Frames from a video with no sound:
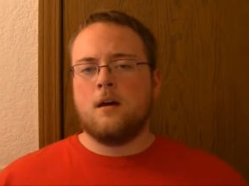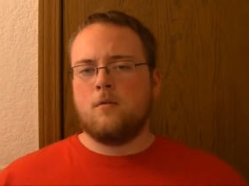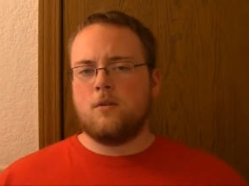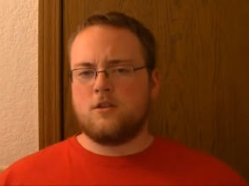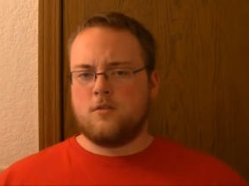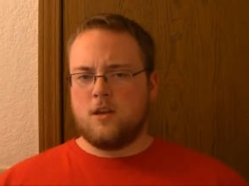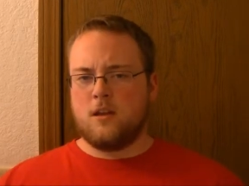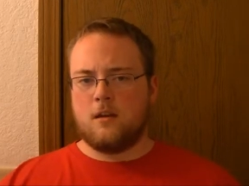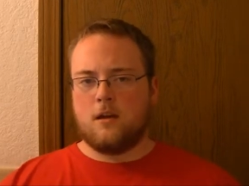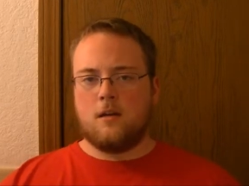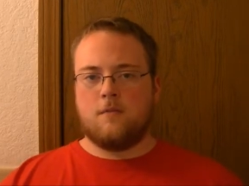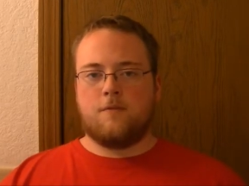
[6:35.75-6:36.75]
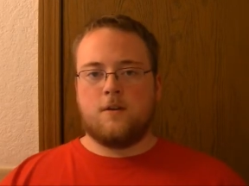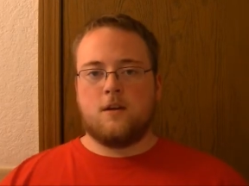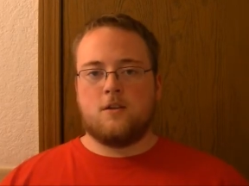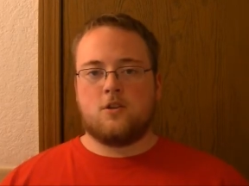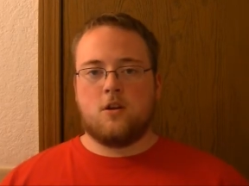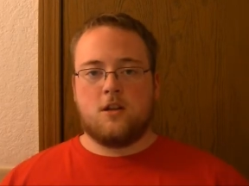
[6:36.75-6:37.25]
What'd you think
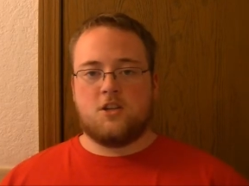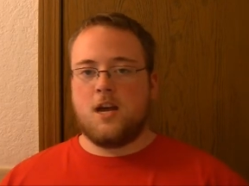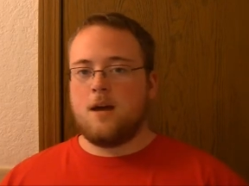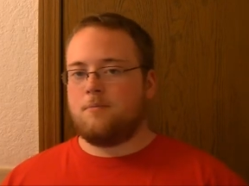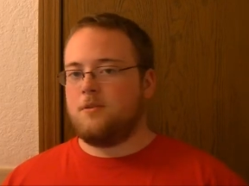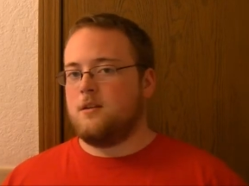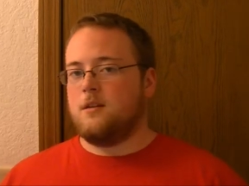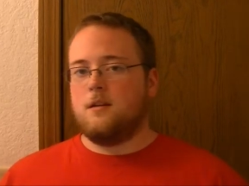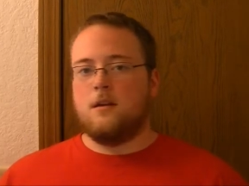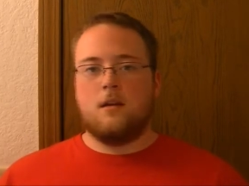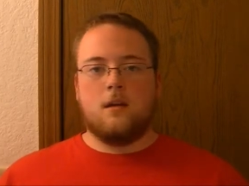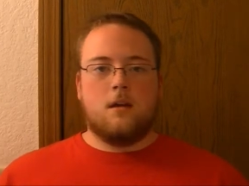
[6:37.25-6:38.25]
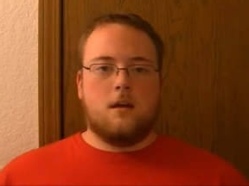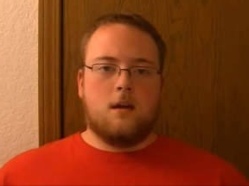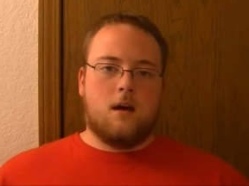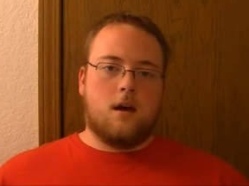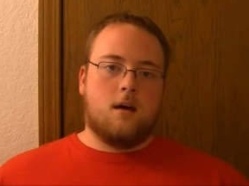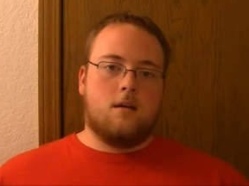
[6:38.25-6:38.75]
of Charlie Chaplin?
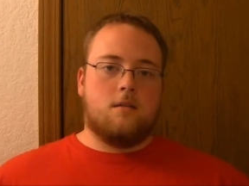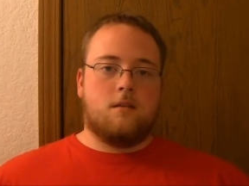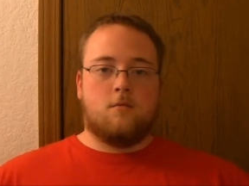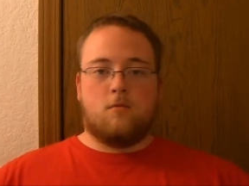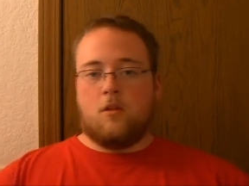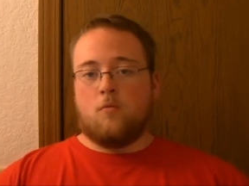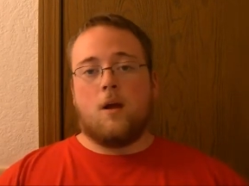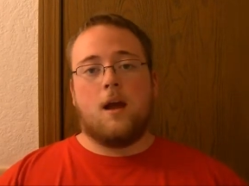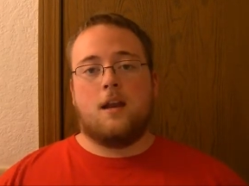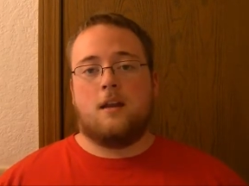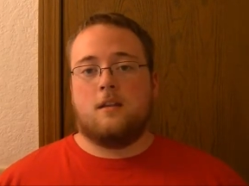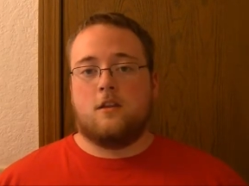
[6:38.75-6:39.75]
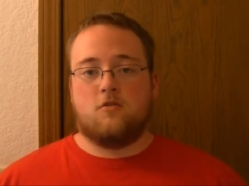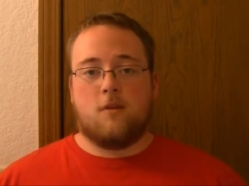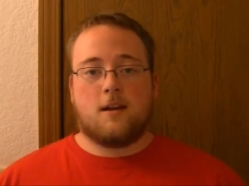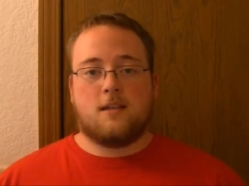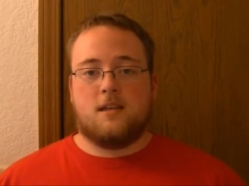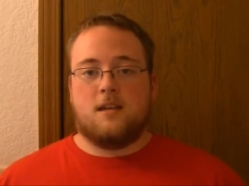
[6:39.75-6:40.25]
The writing, the
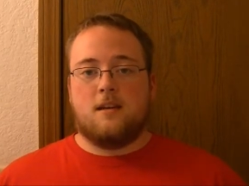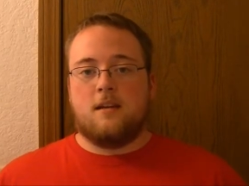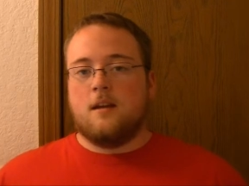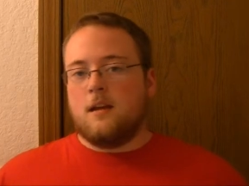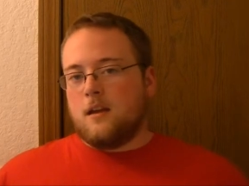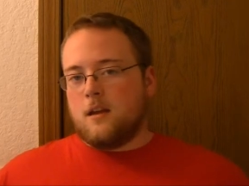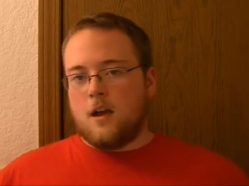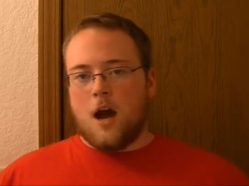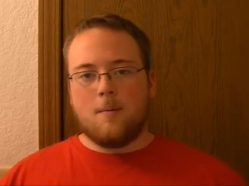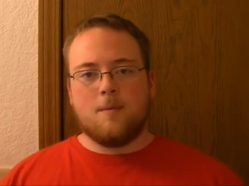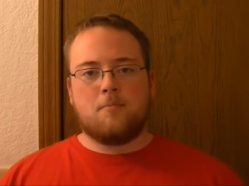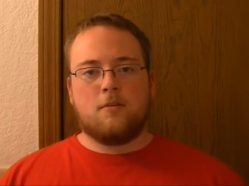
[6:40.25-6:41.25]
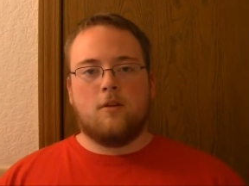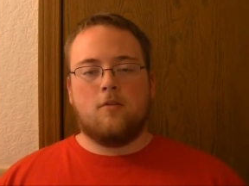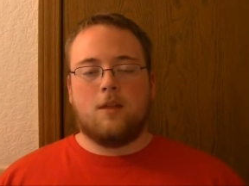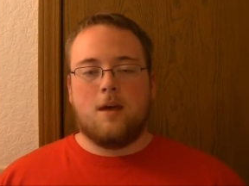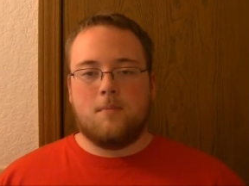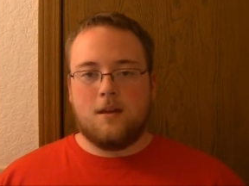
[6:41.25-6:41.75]
directing? Comment below,
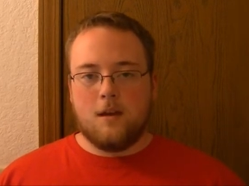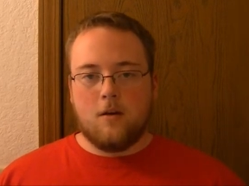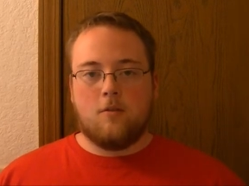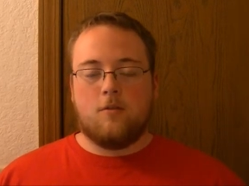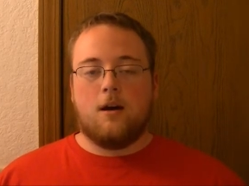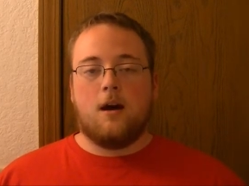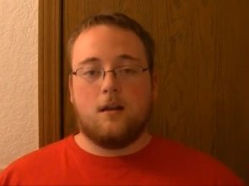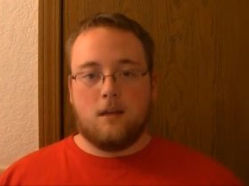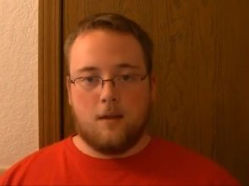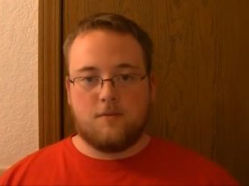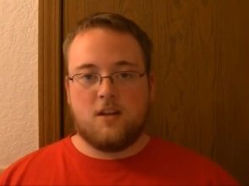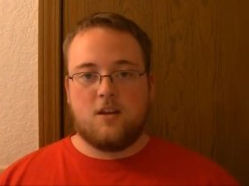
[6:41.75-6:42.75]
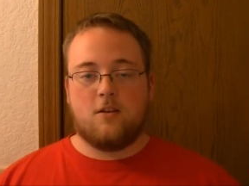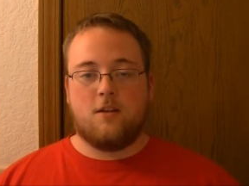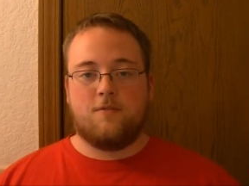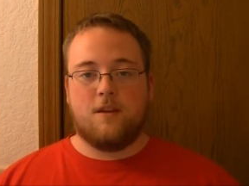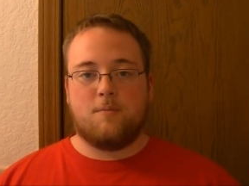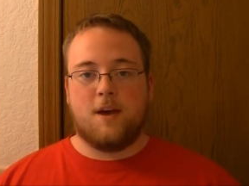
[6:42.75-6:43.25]
let me know. I'd love to hear your
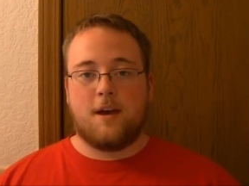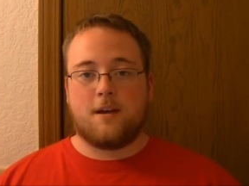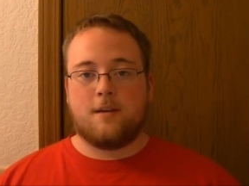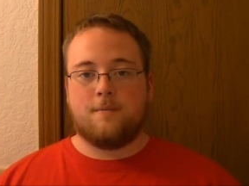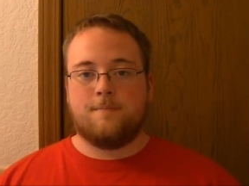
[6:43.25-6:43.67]
feedback.